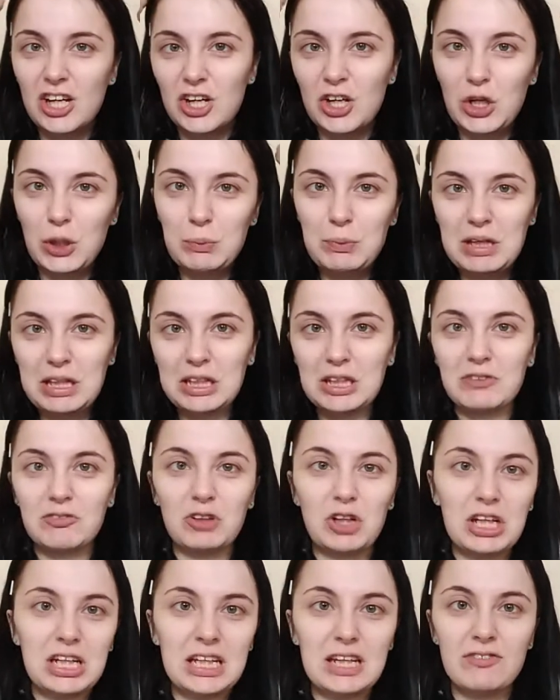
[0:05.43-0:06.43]
I mean, they've
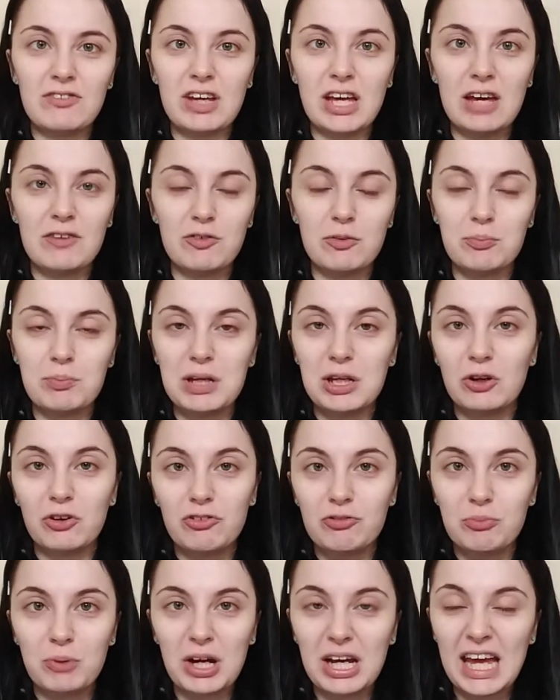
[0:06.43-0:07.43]
like never ever been
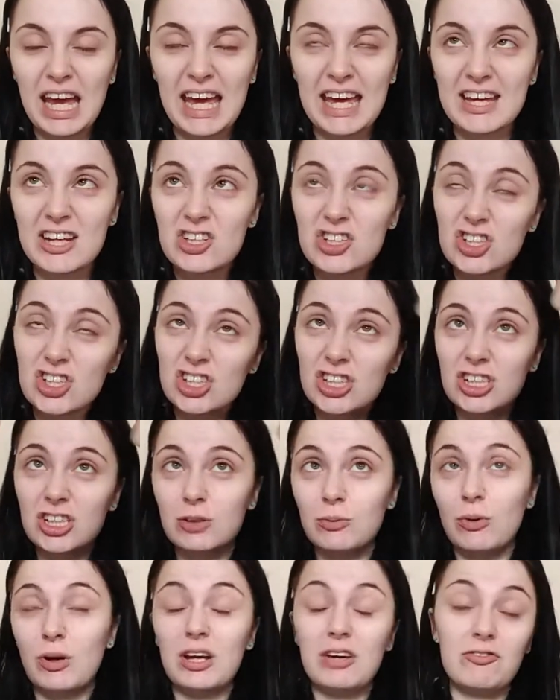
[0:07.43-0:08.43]
off my head,
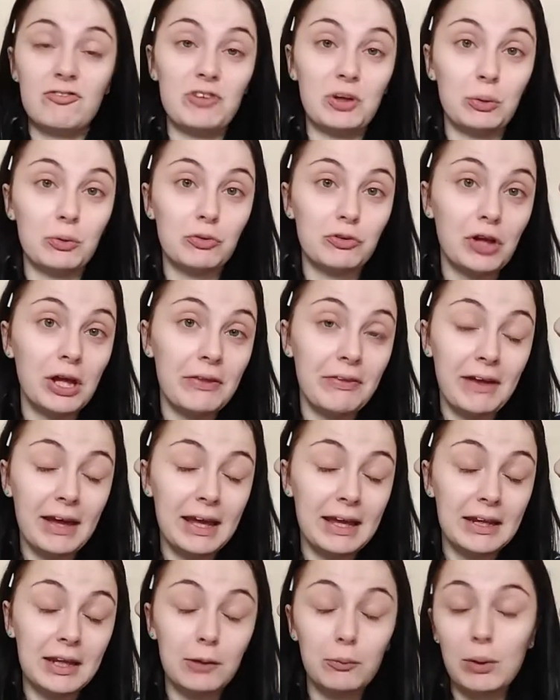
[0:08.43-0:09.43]
but it feels like that
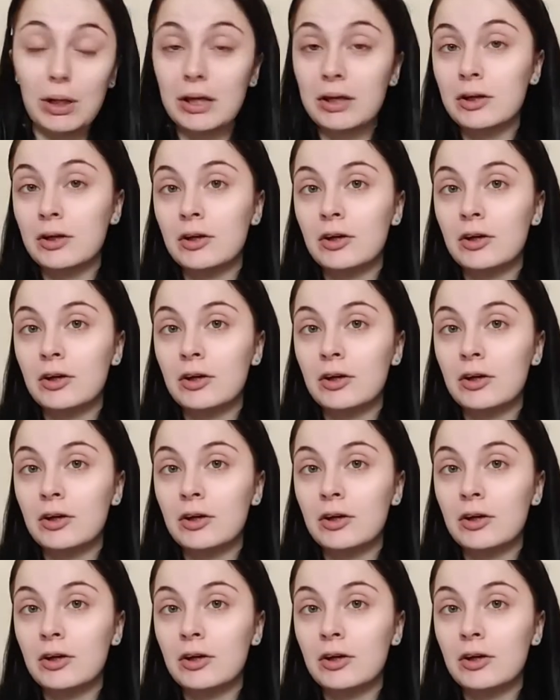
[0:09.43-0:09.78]
anyway.